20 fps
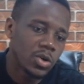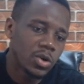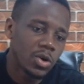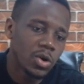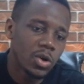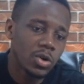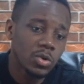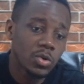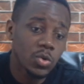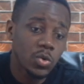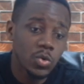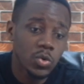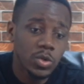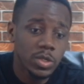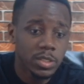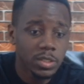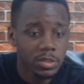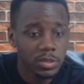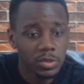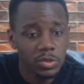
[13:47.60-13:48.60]

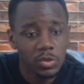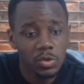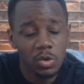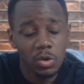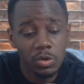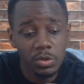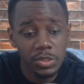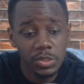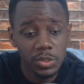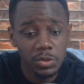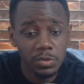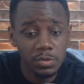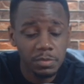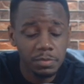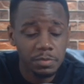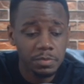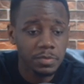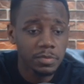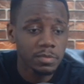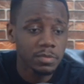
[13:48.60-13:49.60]
Olcun Kokcu,
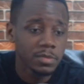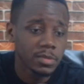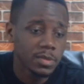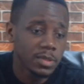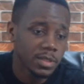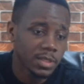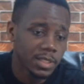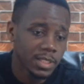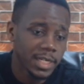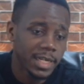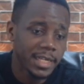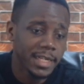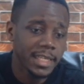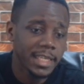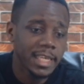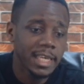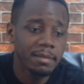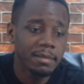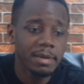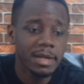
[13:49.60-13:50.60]
and I
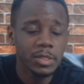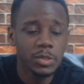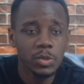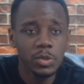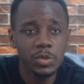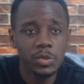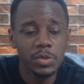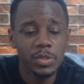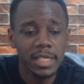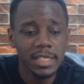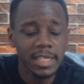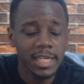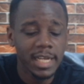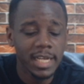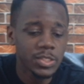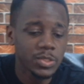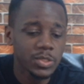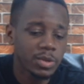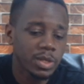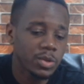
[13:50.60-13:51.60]
came and I told you that
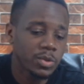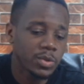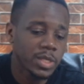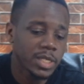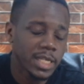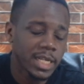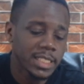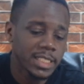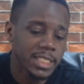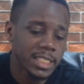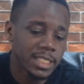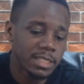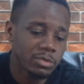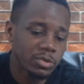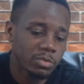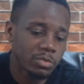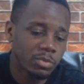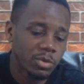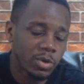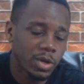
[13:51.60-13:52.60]
Arsenal are looking at him
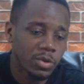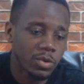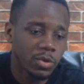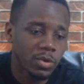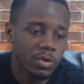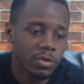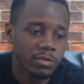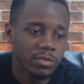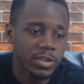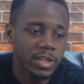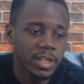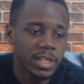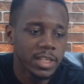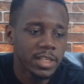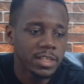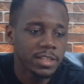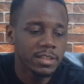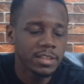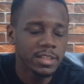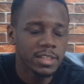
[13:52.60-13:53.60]
to be one of
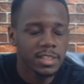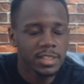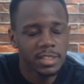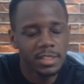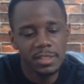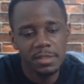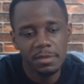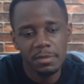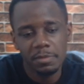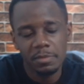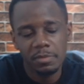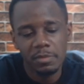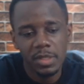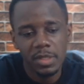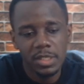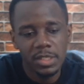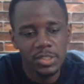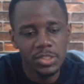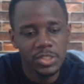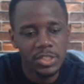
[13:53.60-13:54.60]
the
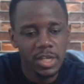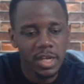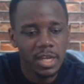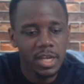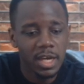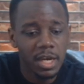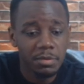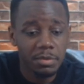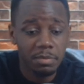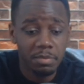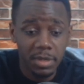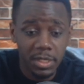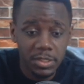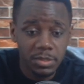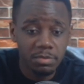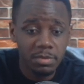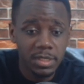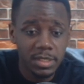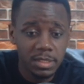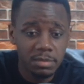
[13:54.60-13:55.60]
Xhaka
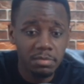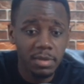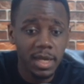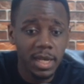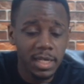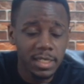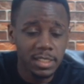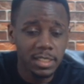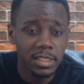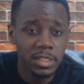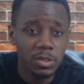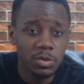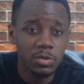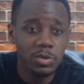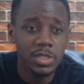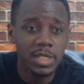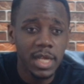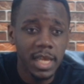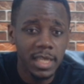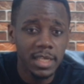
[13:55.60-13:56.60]
replacements, but it
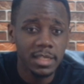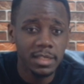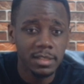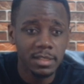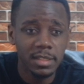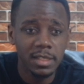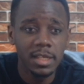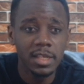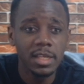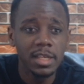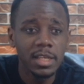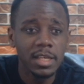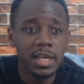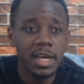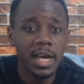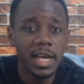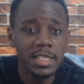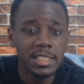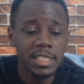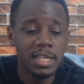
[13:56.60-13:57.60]
looks like
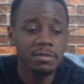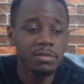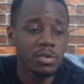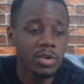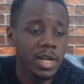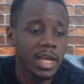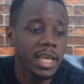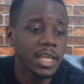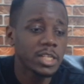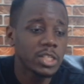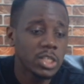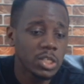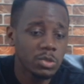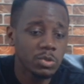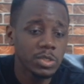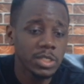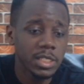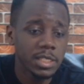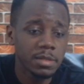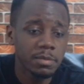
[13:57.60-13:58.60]
Arsenal have gone ahead to
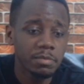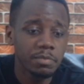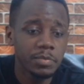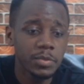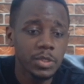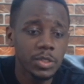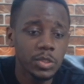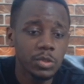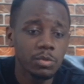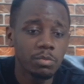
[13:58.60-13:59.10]
lose him to